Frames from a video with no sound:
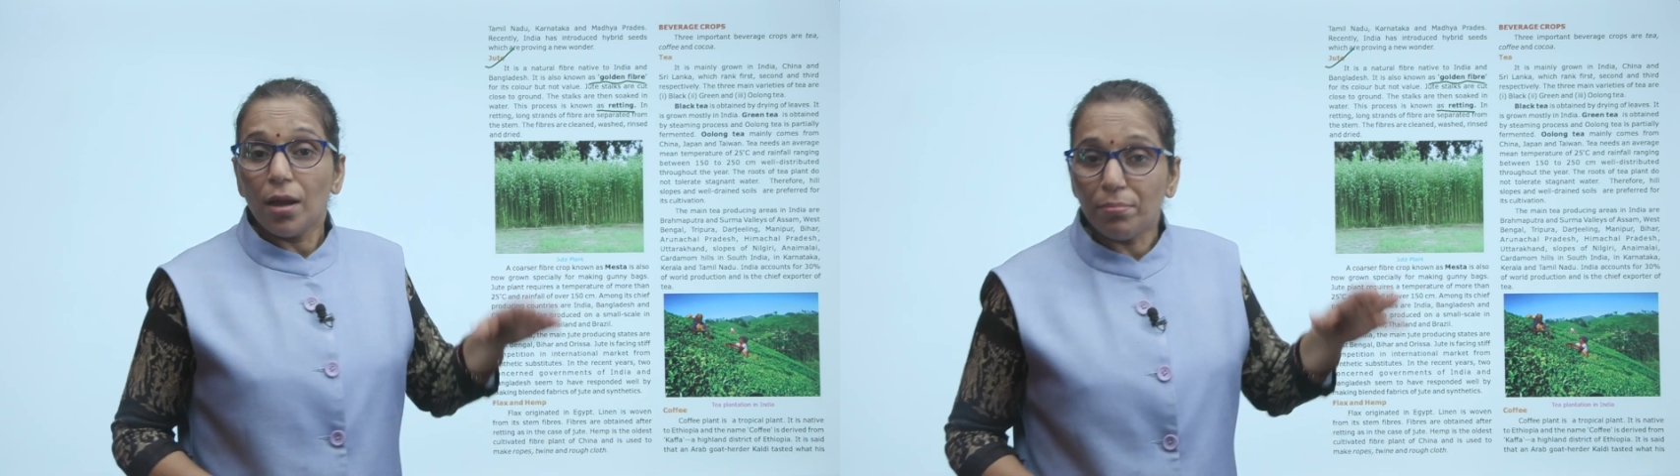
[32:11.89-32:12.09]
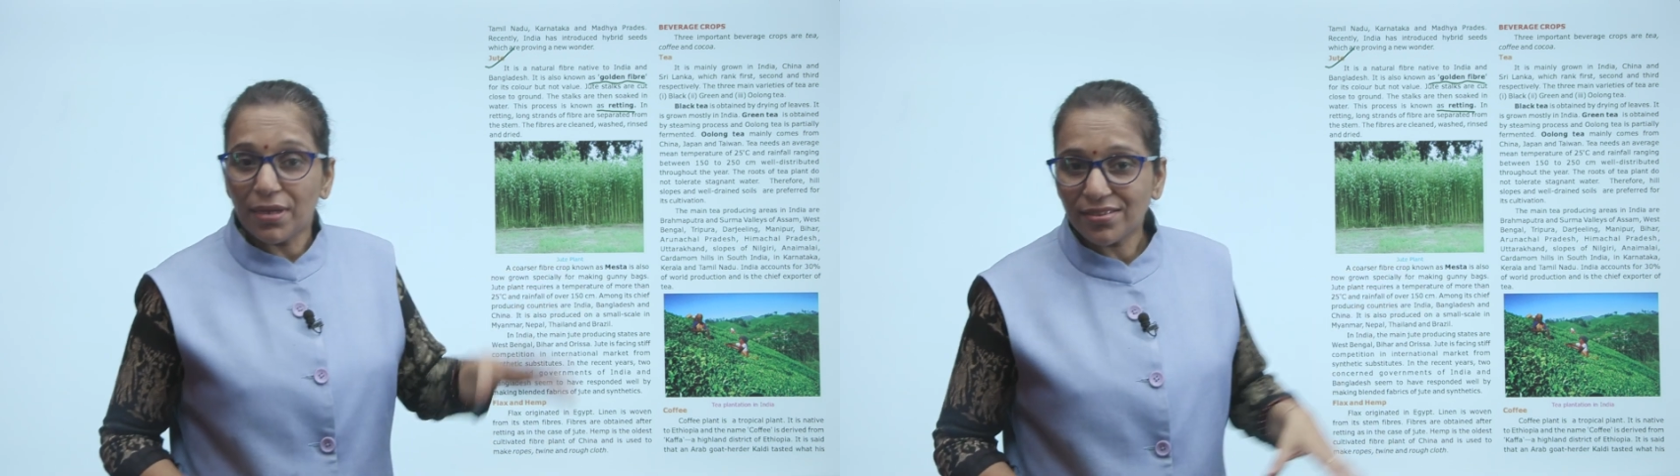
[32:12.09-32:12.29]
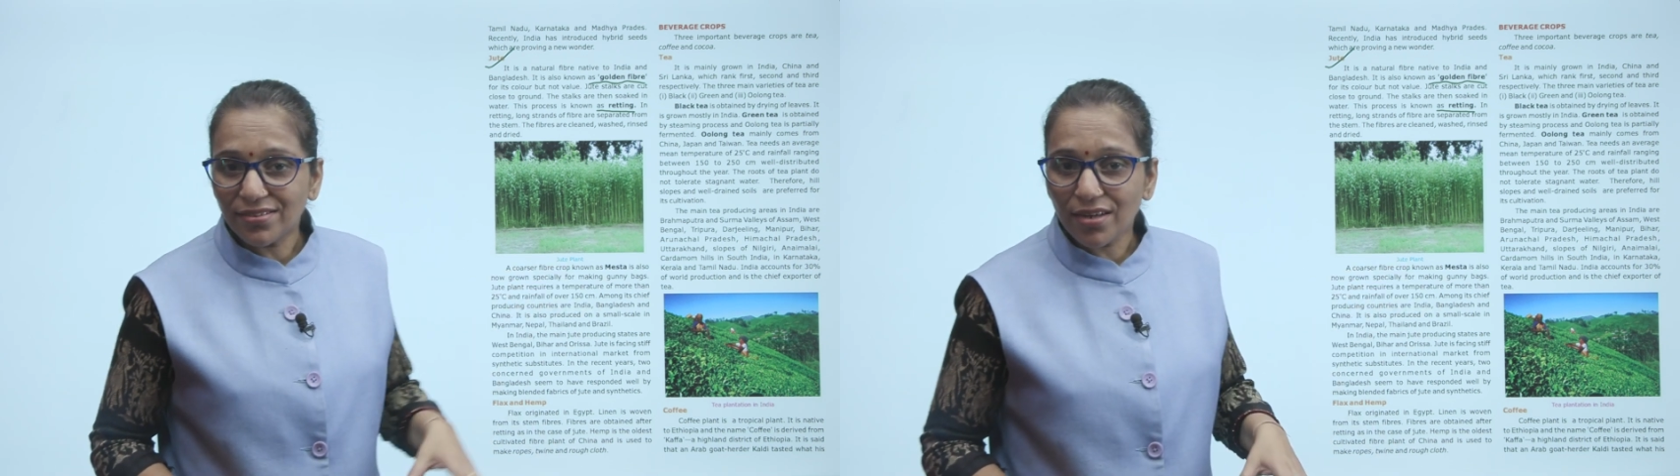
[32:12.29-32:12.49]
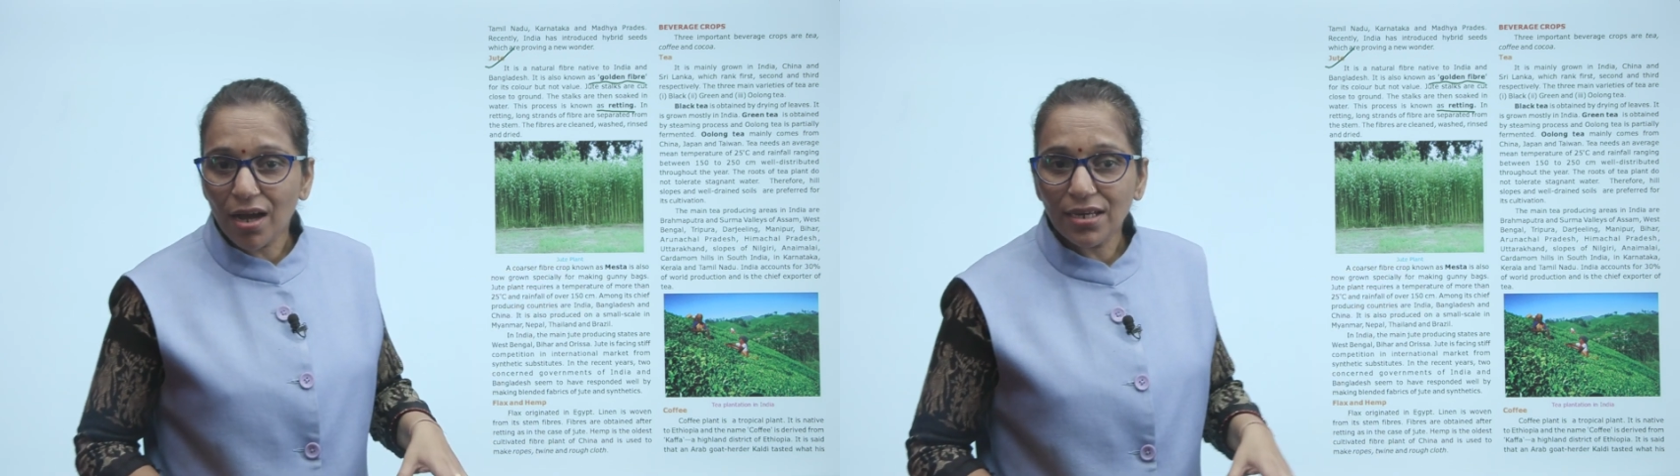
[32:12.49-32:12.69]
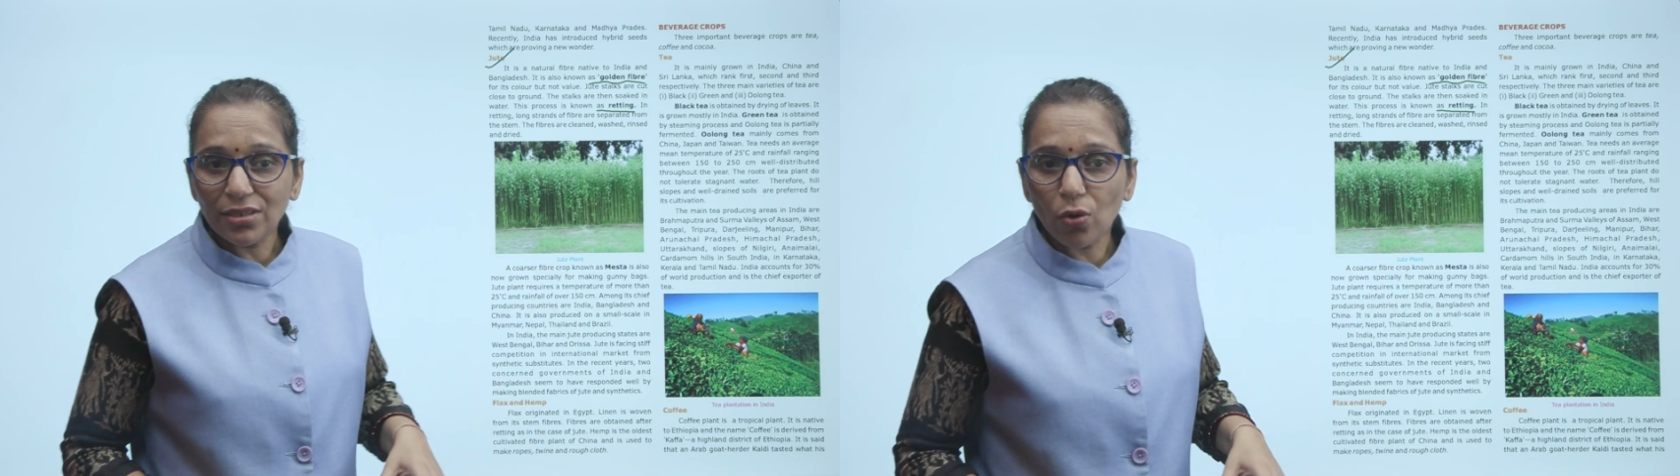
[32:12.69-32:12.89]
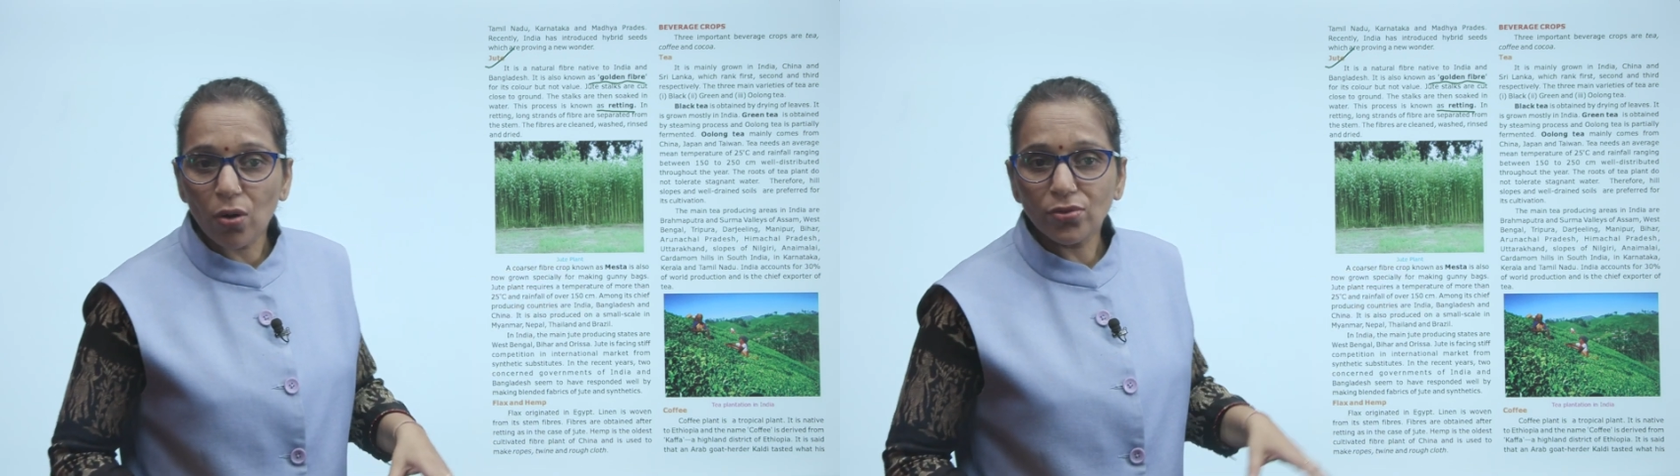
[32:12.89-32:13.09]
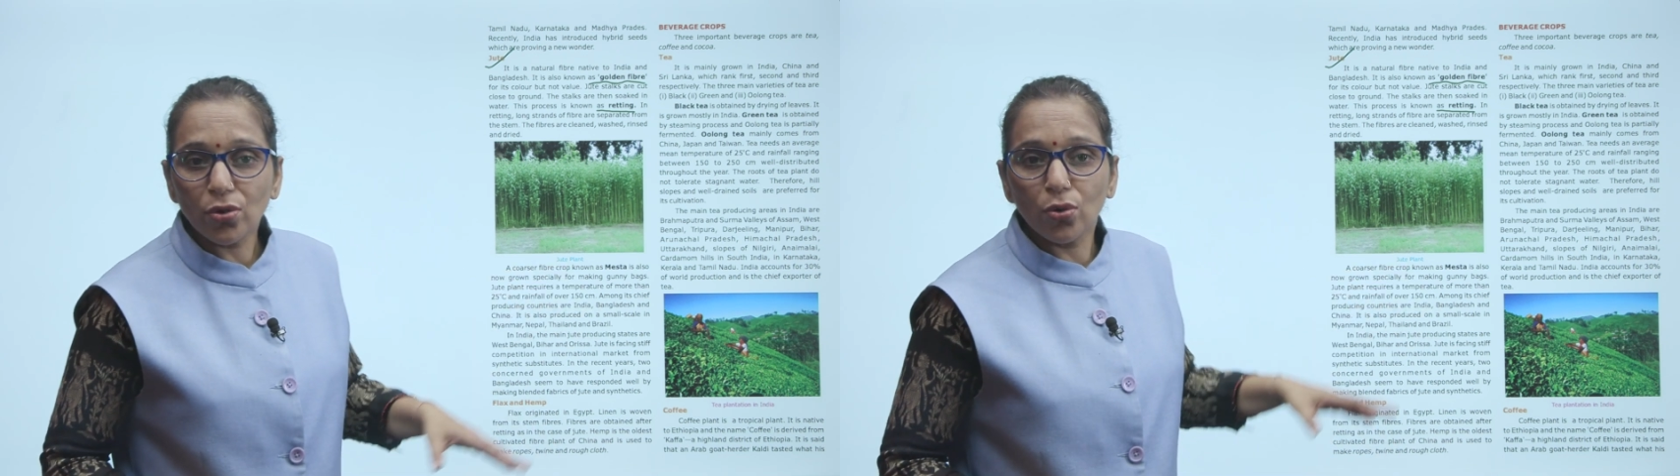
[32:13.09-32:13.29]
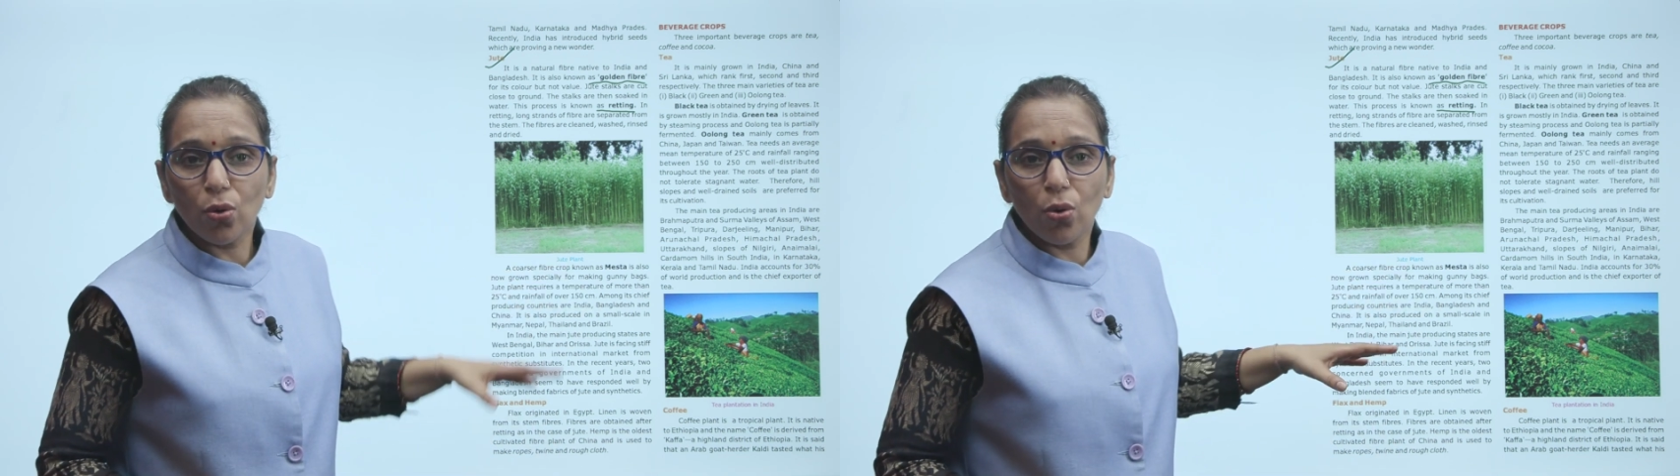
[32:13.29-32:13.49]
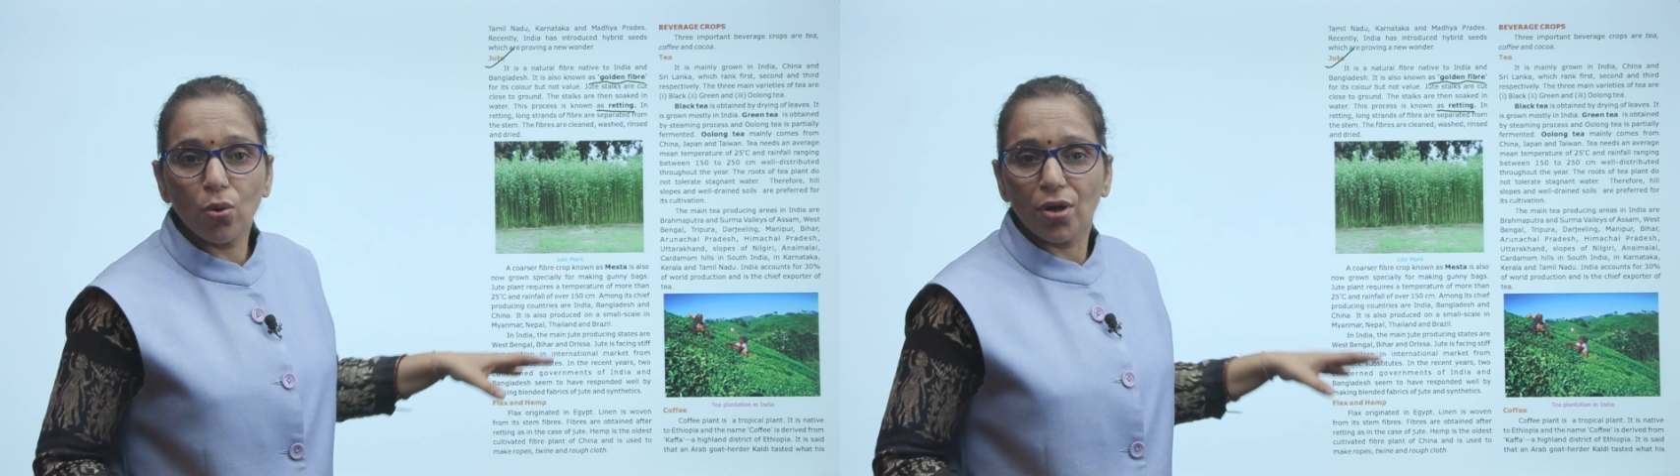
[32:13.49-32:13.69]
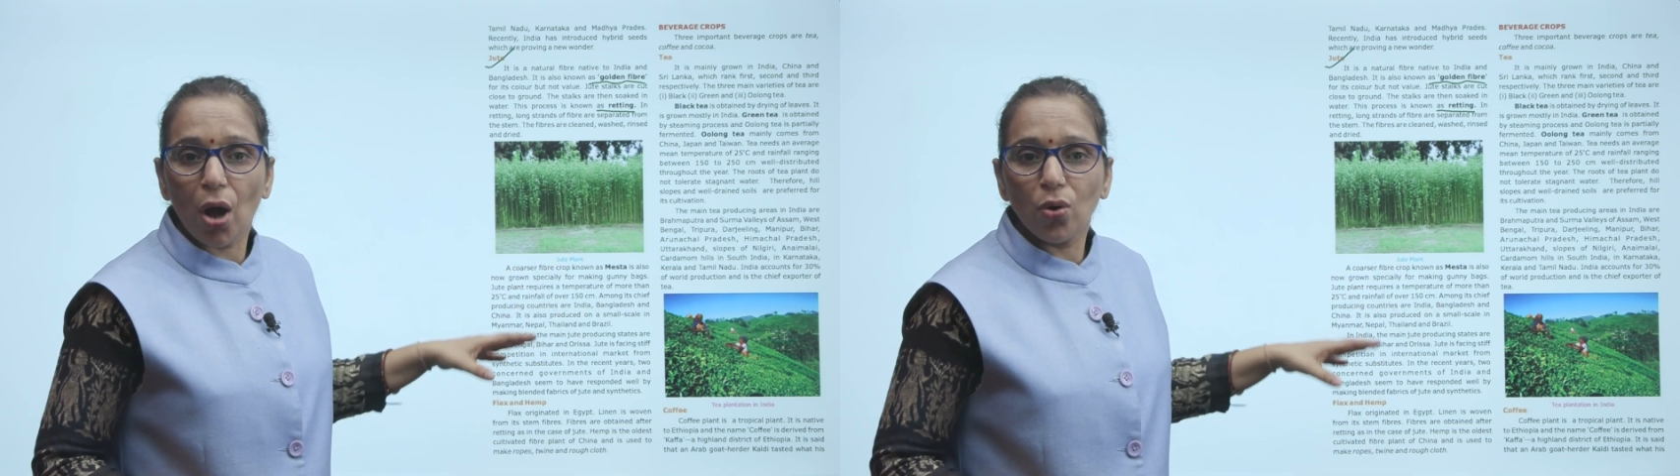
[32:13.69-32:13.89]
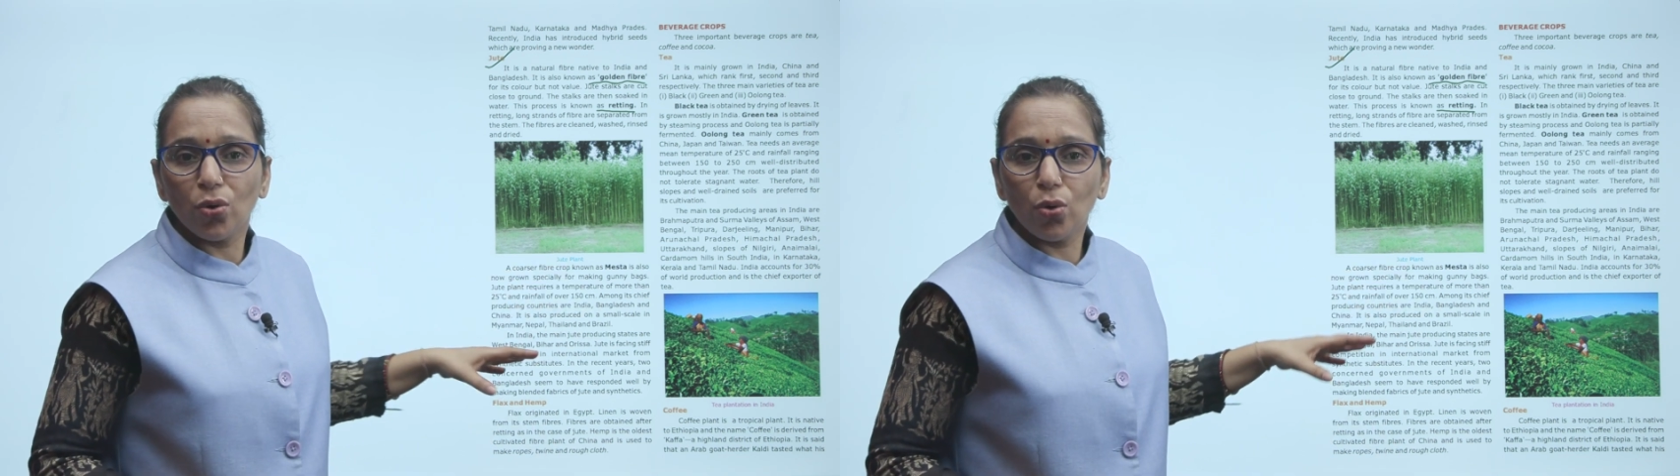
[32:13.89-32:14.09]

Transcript: mesta, is also now